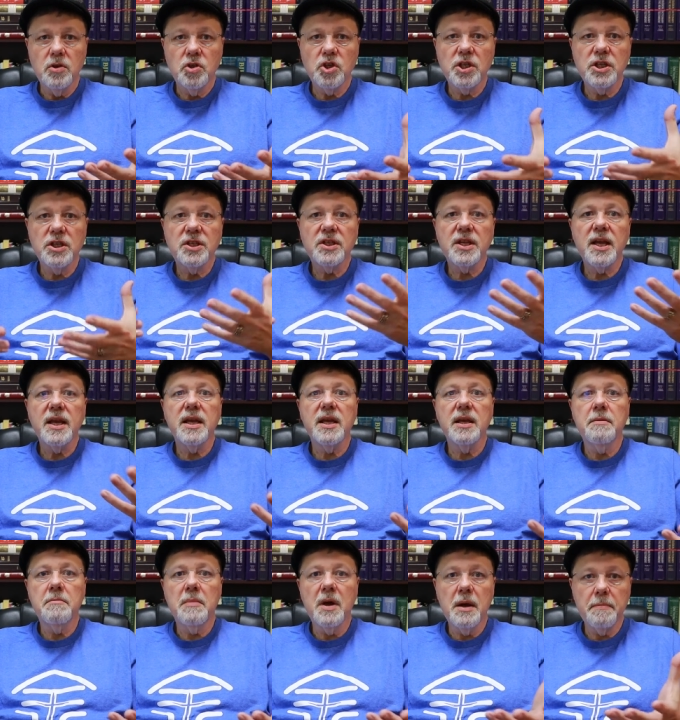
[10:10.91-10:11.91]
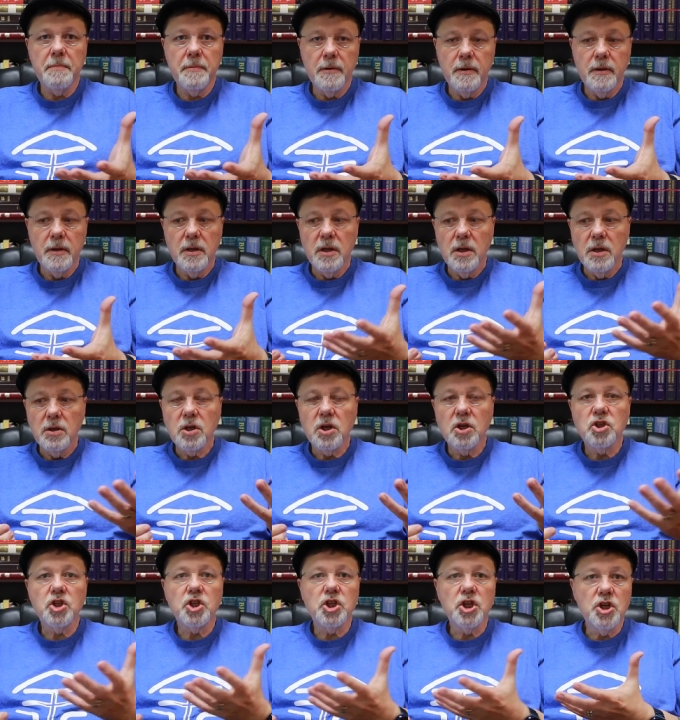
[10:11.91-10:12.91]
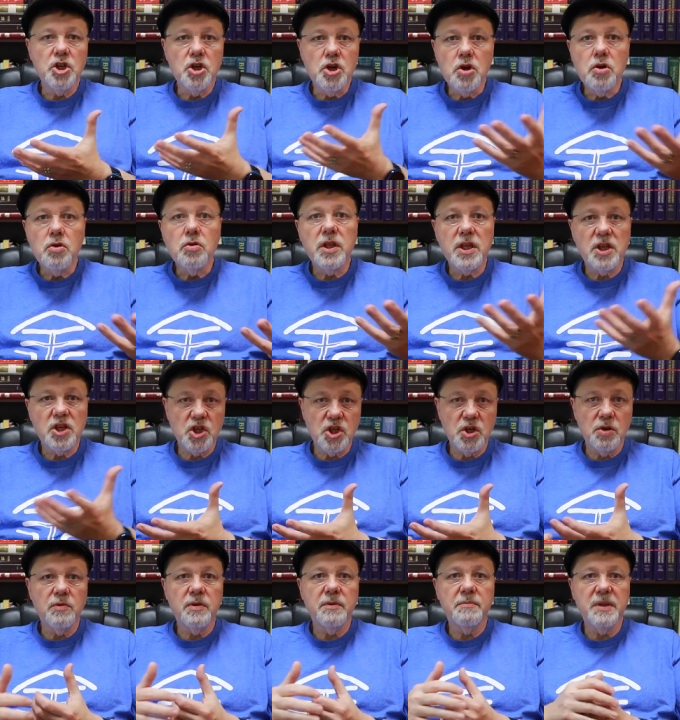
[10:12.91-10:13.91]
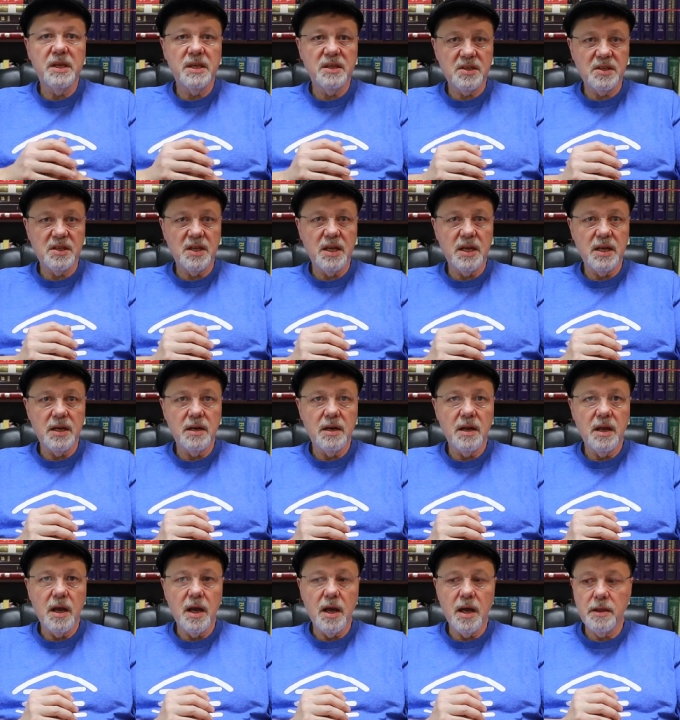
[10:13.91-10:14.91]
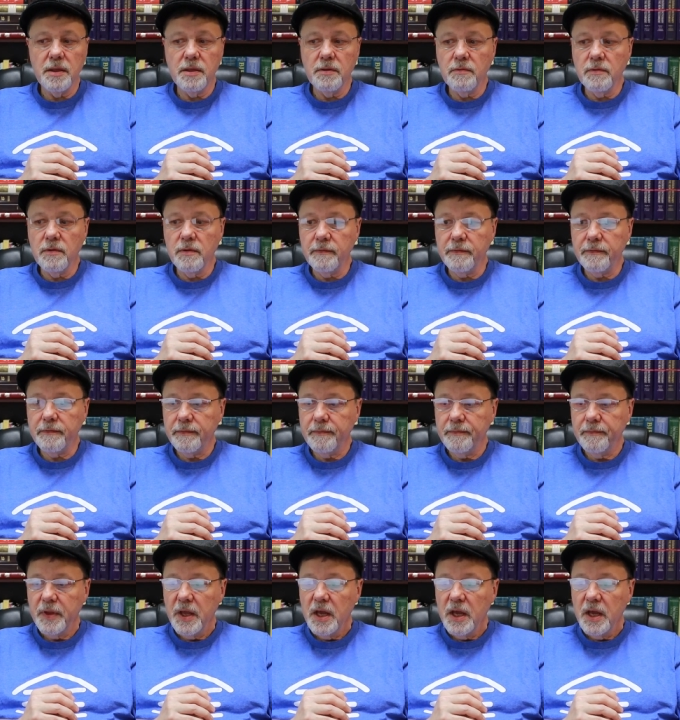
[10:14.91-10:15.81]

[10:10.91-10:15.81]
She set him up because she knew that she would be seen on the roof.